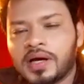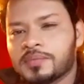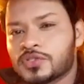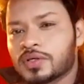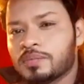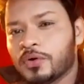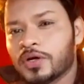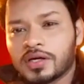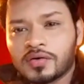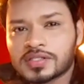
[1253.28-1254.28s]
you can
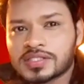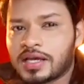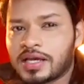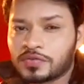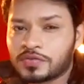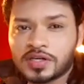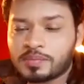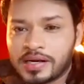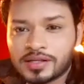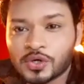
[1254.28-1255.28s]
point out and say, I could have done a
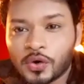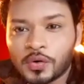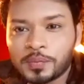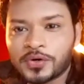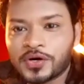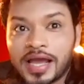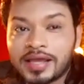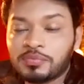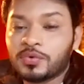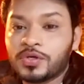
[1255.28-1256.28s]
better job, or
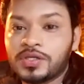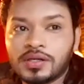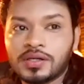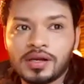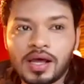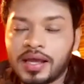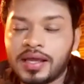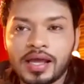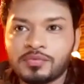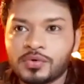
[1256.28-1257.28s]
I
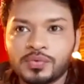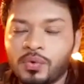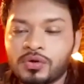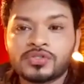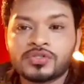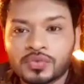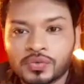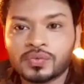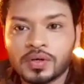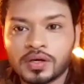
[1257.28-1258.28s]
would want to
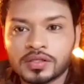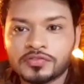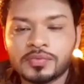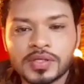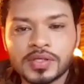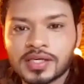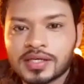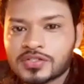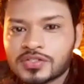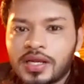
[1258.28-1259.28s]
do the film once
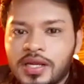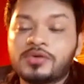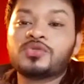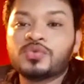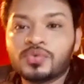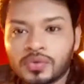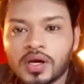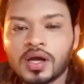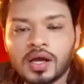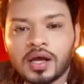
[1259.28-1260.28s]
again so that I could do
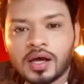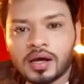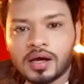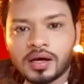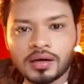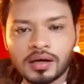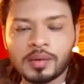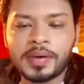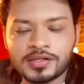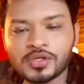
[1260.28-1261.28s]

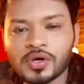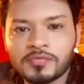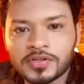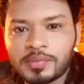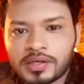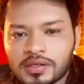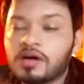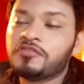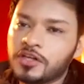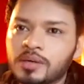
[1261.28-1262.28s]
a better job for that matter,
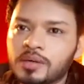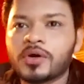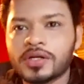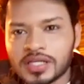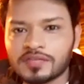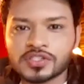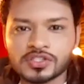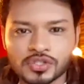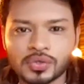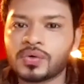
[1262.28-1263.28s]
a film or a
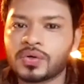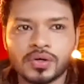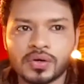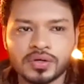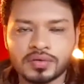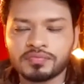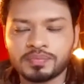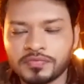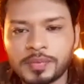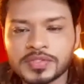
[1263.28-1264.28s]
television show or a
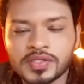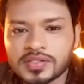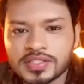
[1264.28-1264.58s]
web series,